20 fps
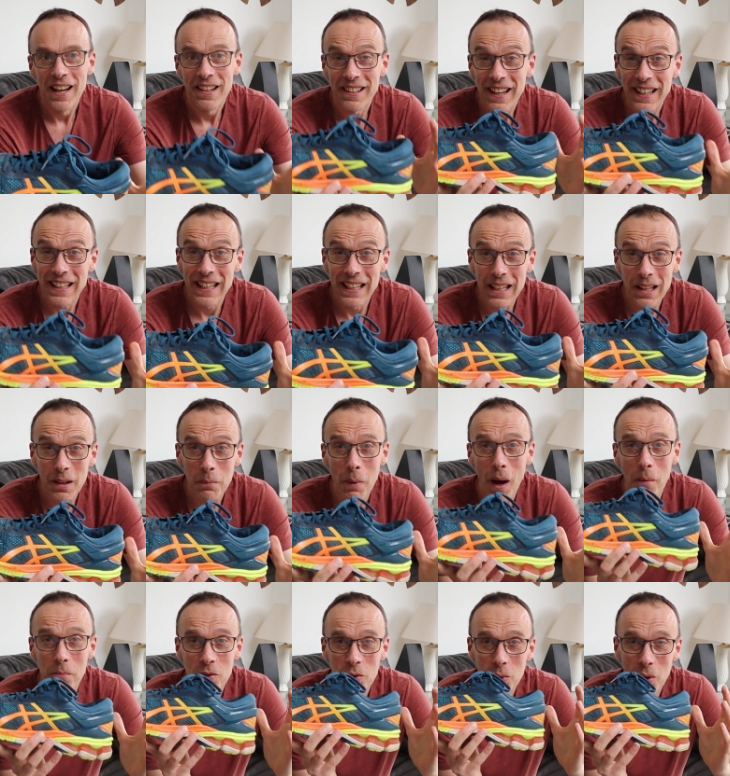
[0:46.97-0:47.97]
taking them
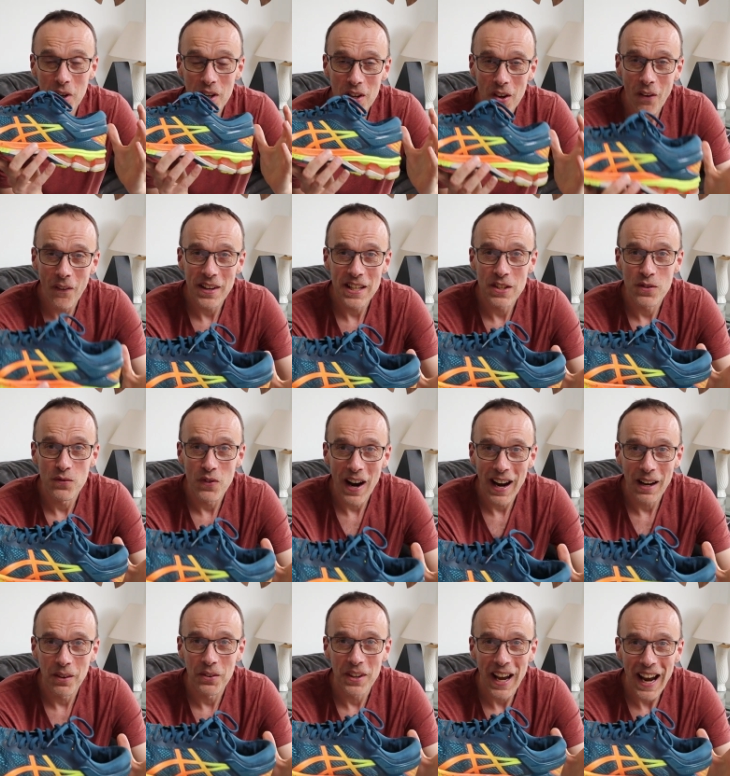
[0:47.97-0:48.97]
up to a nice
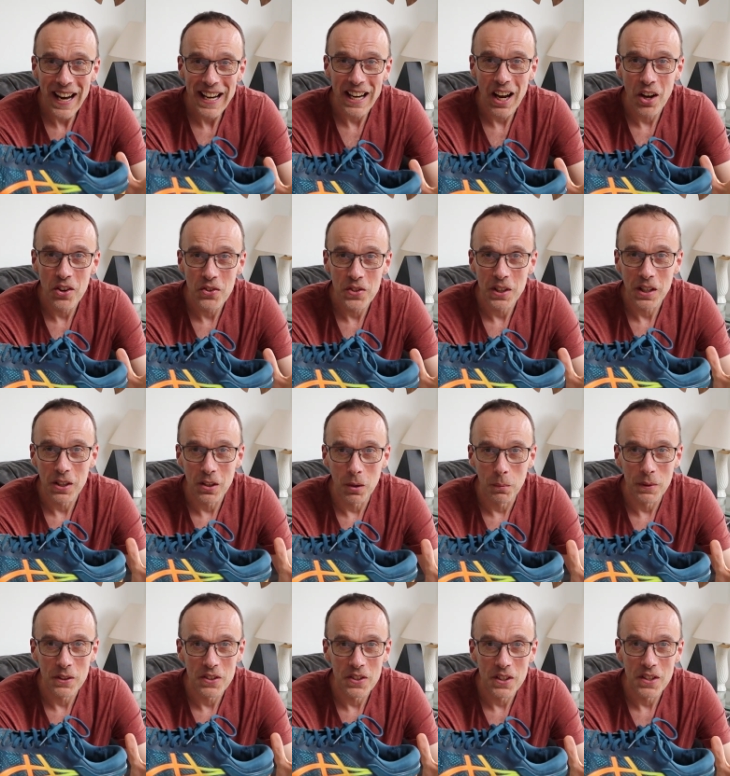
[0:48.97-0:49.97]
round 800
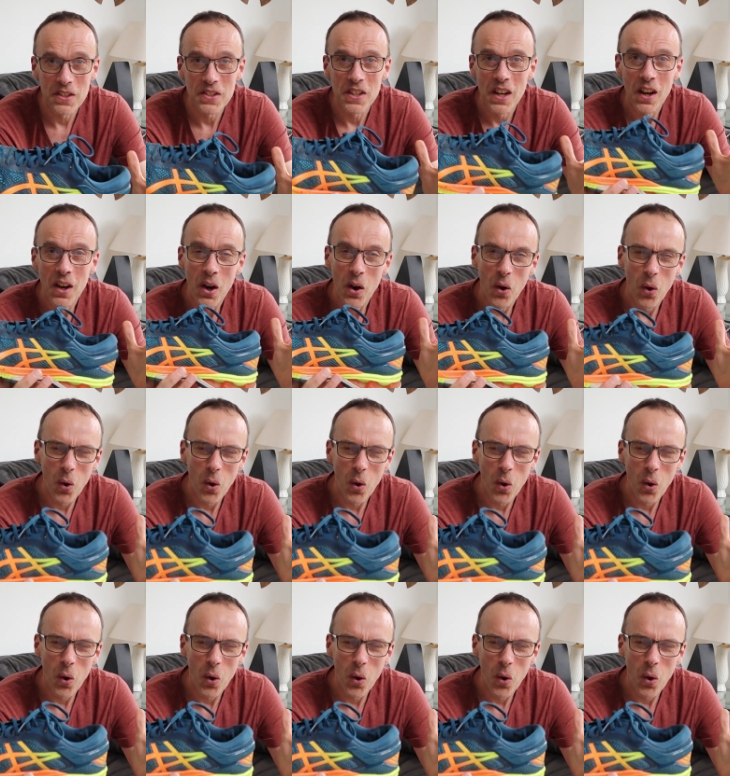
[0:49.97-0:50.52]
kilometers